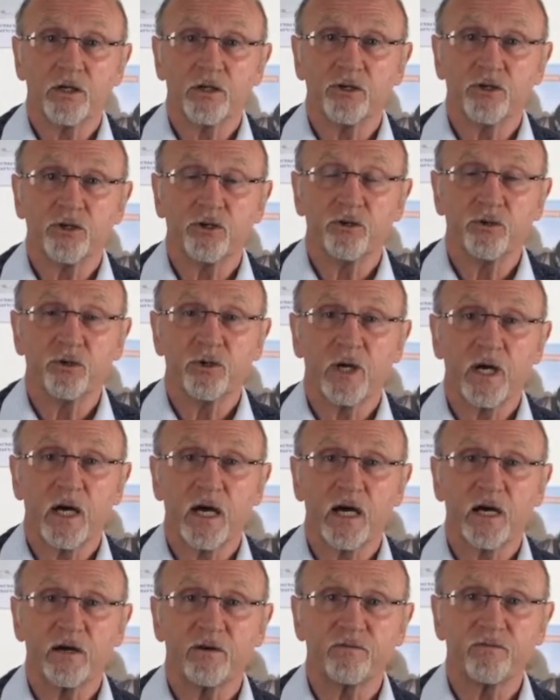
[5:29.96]
you
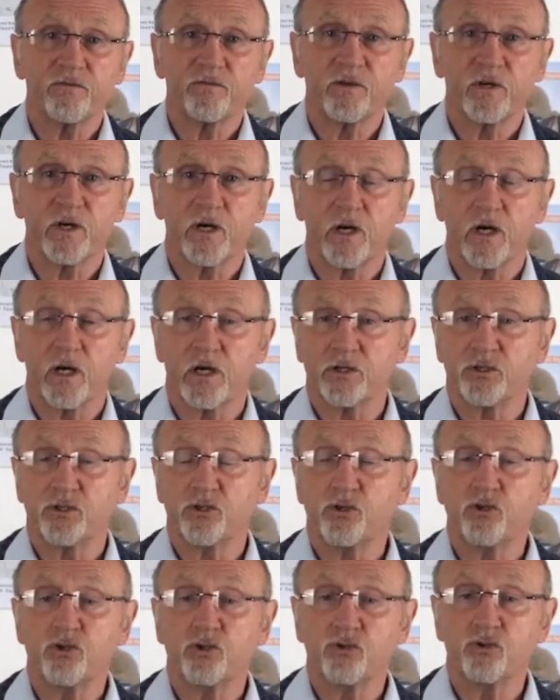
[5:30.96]
have a
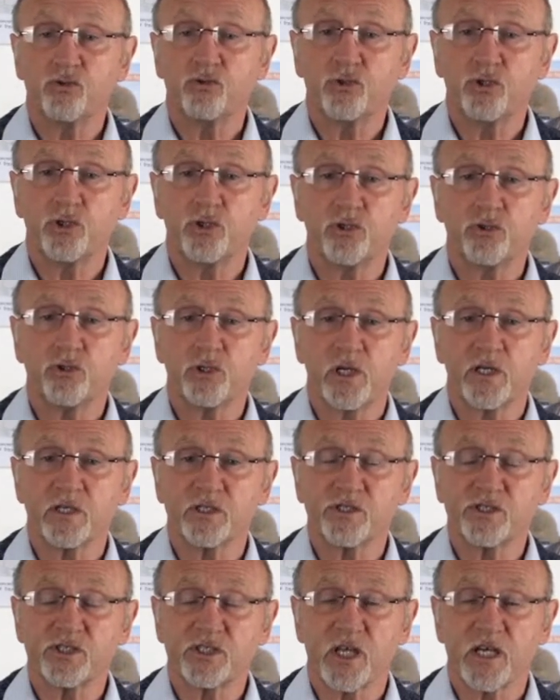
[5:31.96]
new nuclear
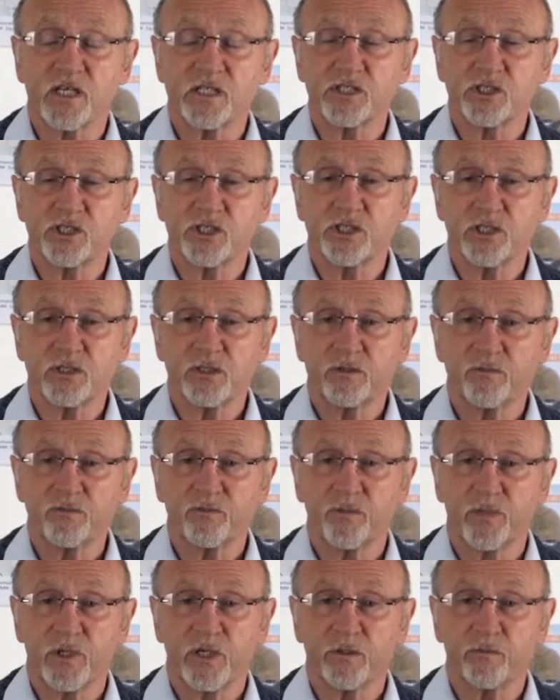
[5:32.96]
station
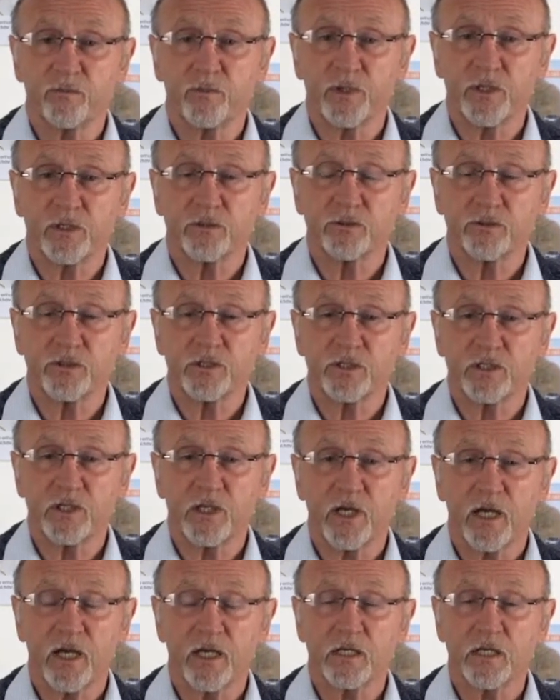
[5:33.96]
being built at
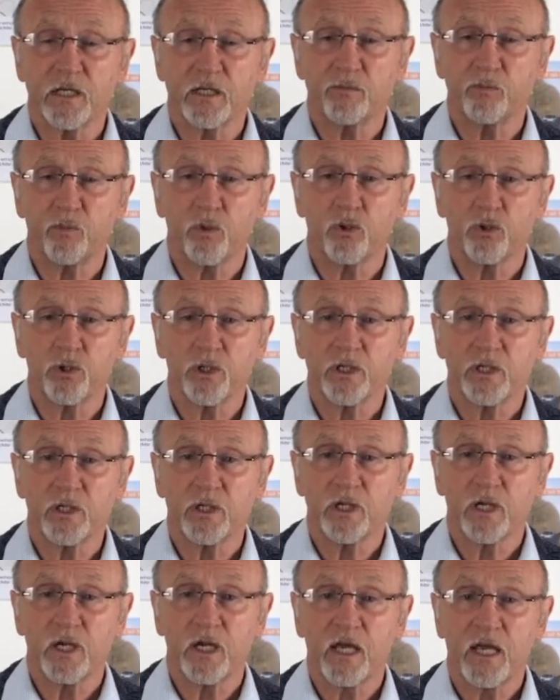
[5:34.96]
Hinkley Point.
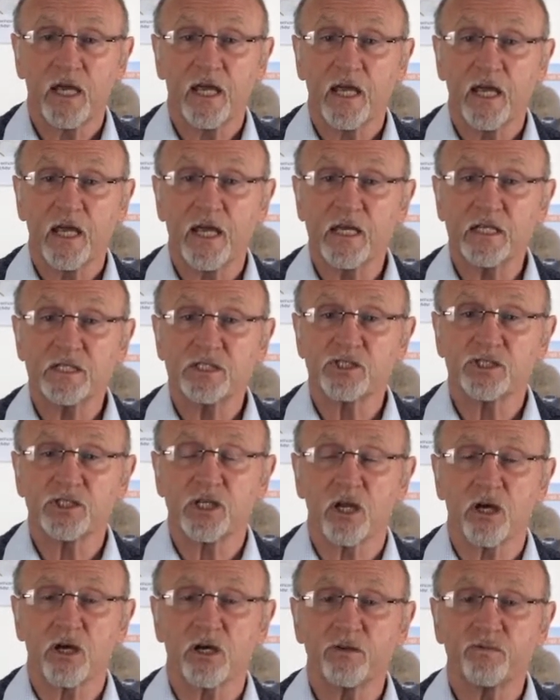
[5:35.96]
Its
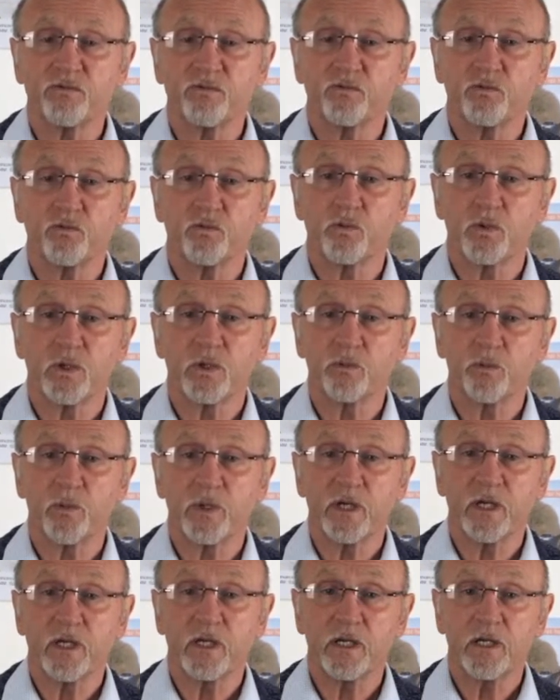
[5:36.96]
life will
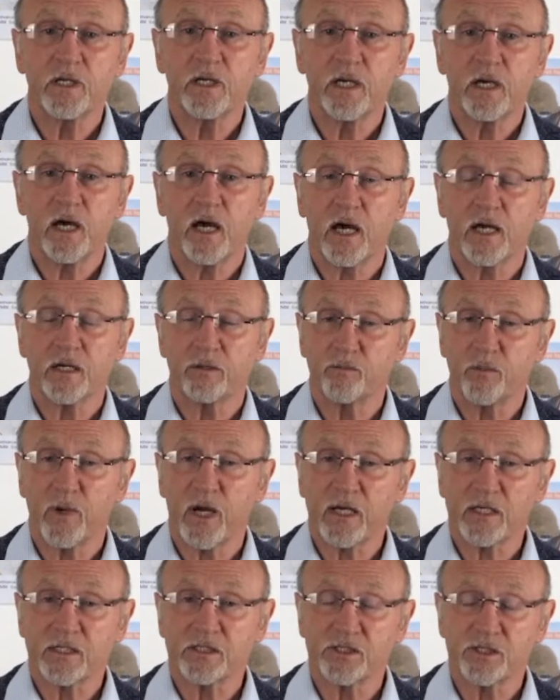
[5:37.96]
be a
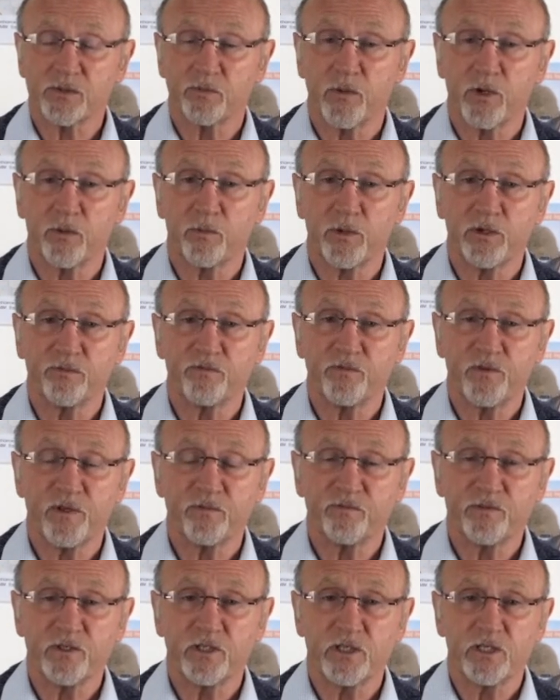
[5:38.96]
maximum of
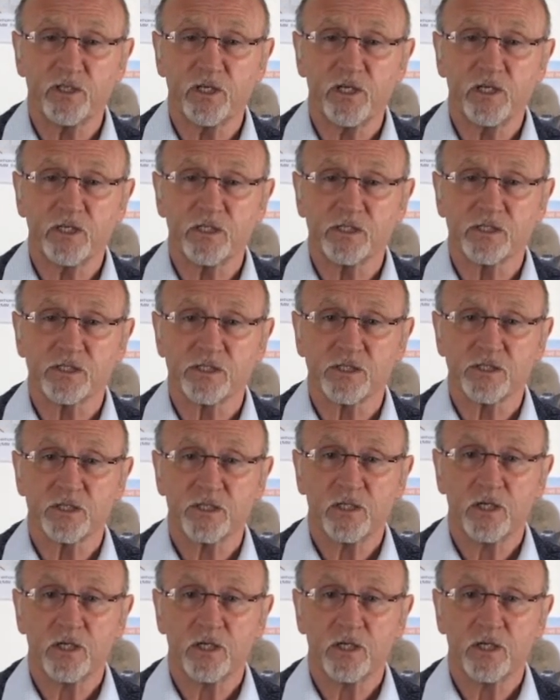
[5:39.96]
50 years.